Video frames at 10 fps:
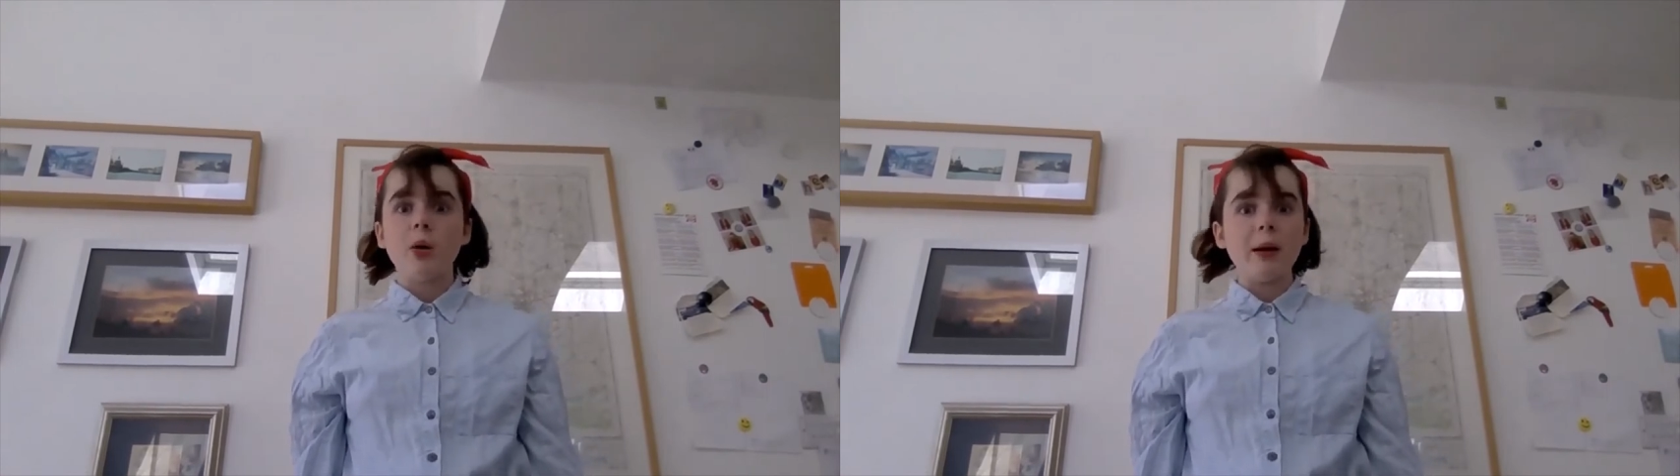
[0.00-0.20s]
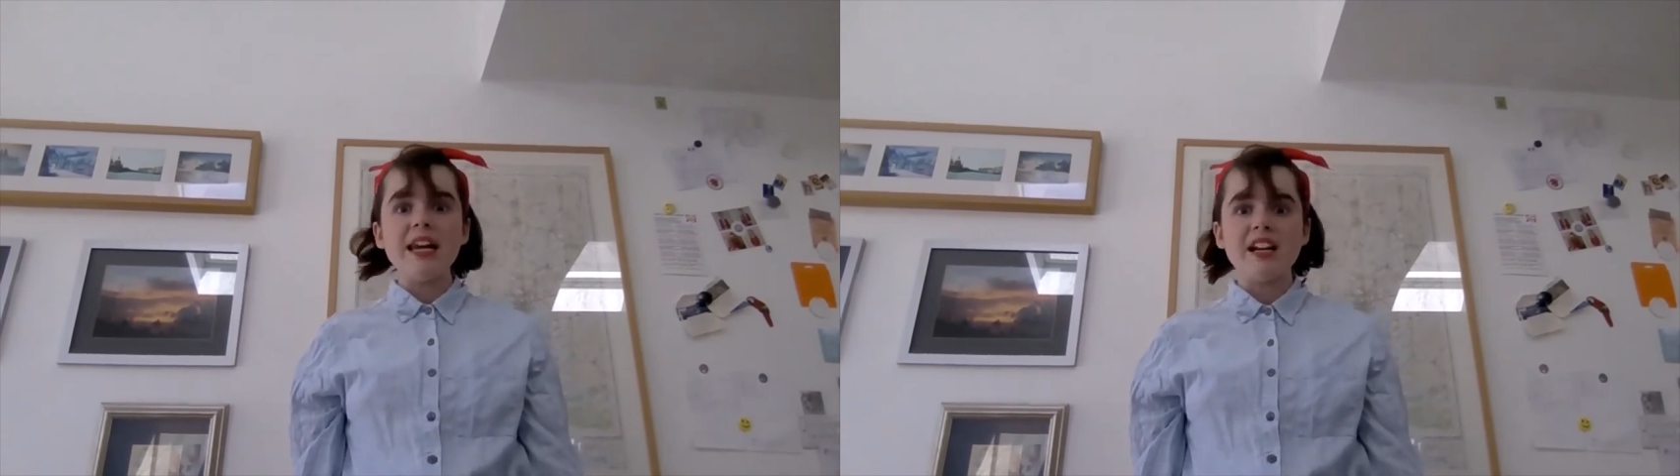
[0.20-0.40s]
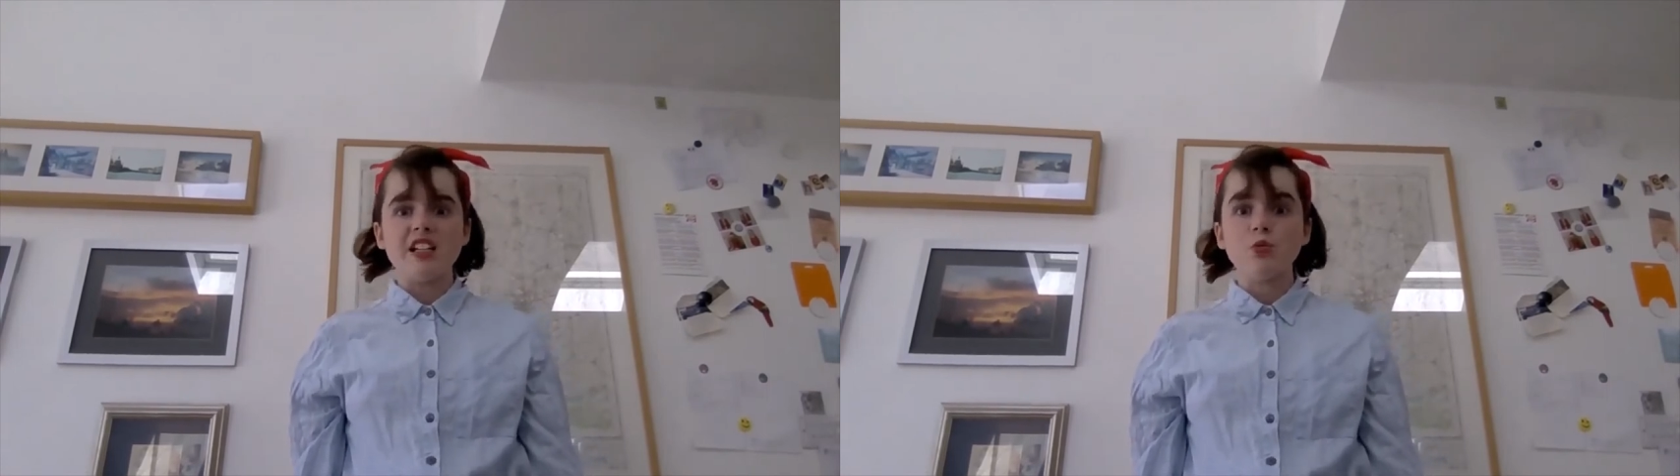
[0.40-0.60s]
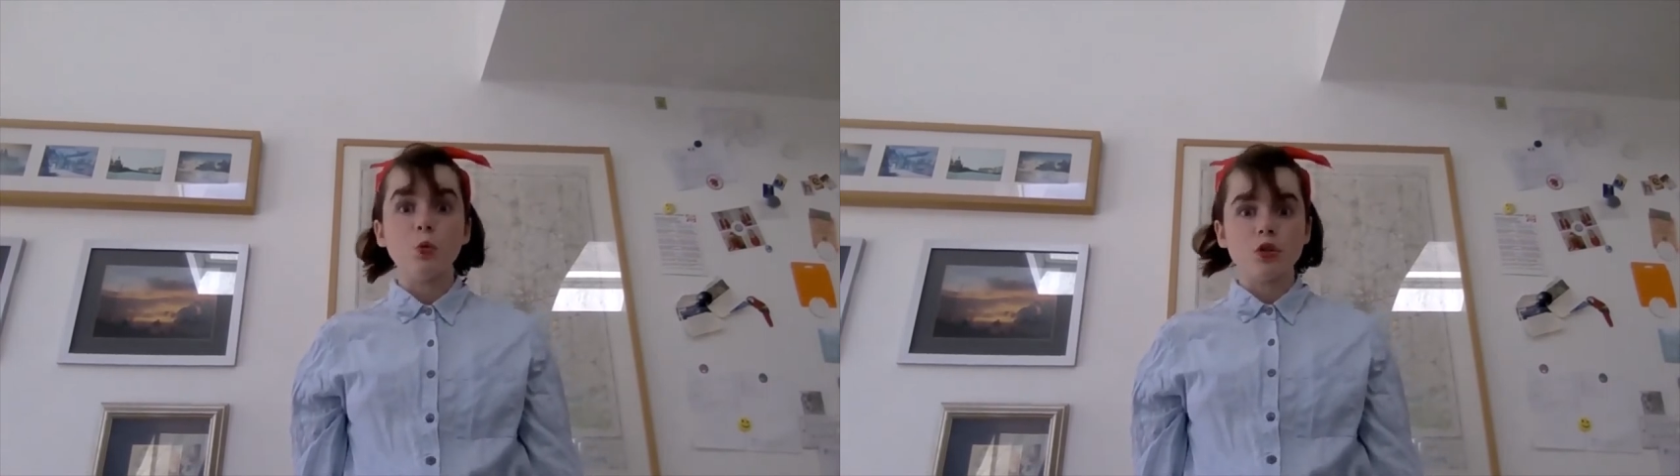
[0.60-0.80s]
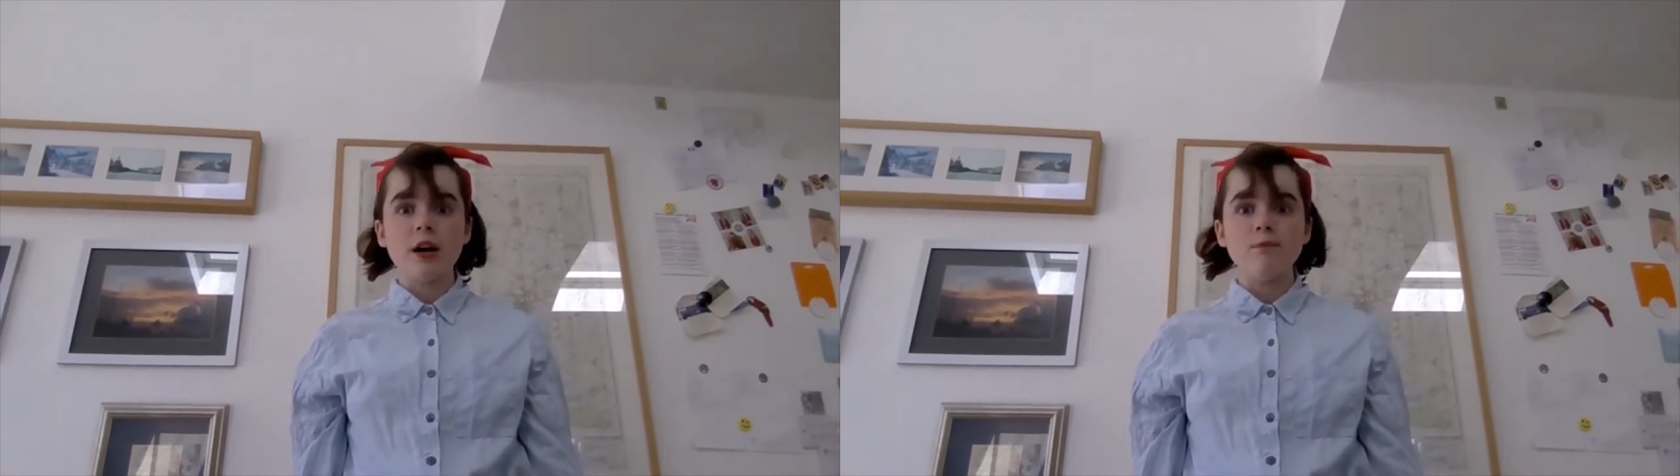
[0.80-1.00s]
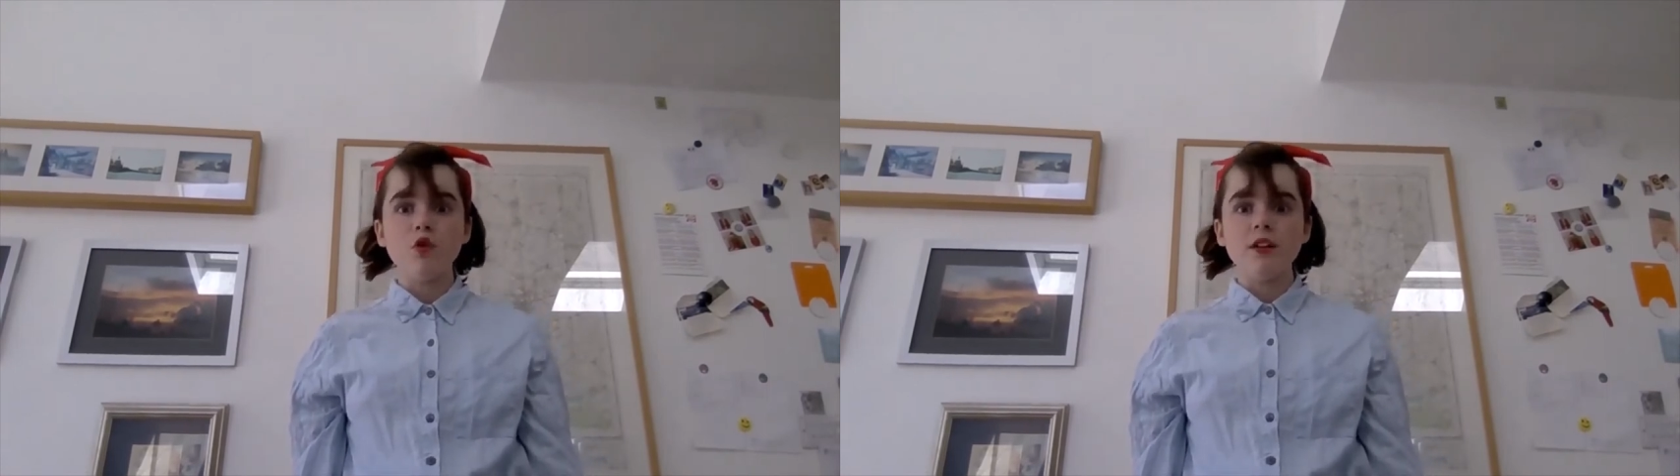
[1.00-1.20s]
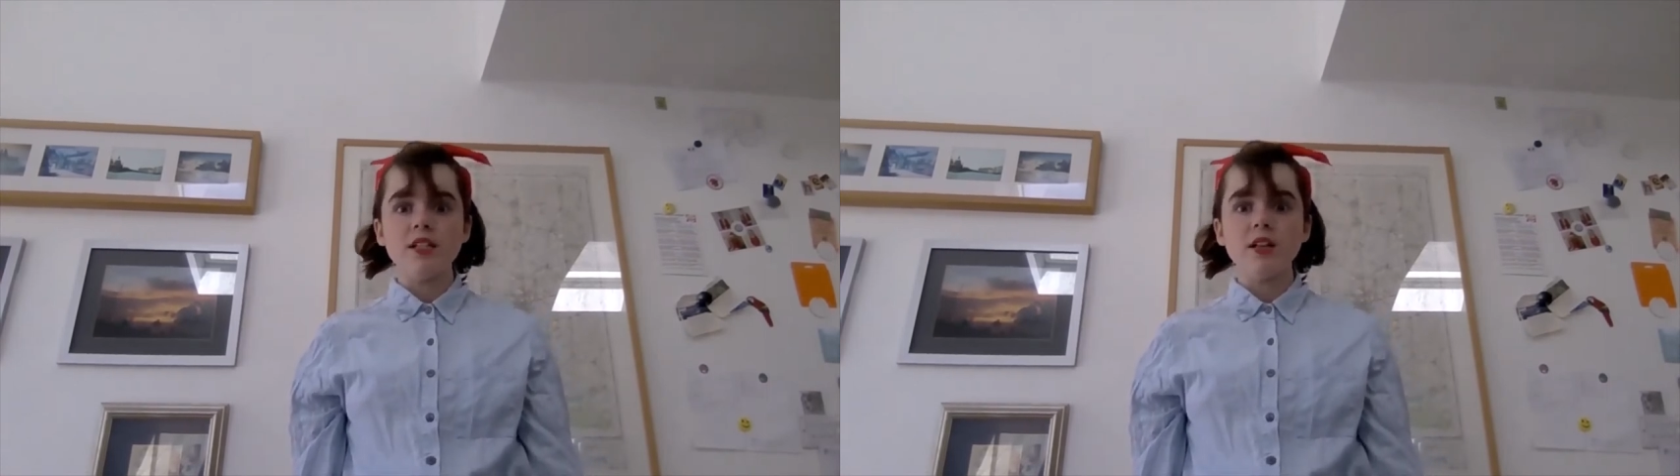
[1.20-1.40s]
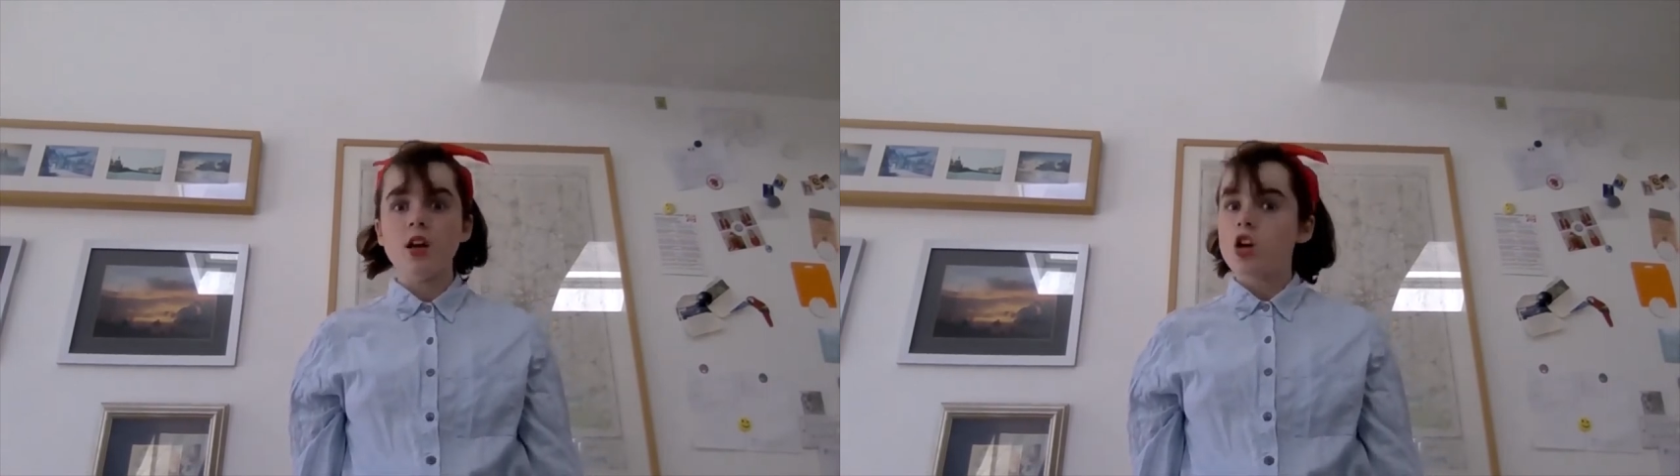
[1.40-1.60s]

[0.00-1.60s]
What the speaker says: our latest wartime movies.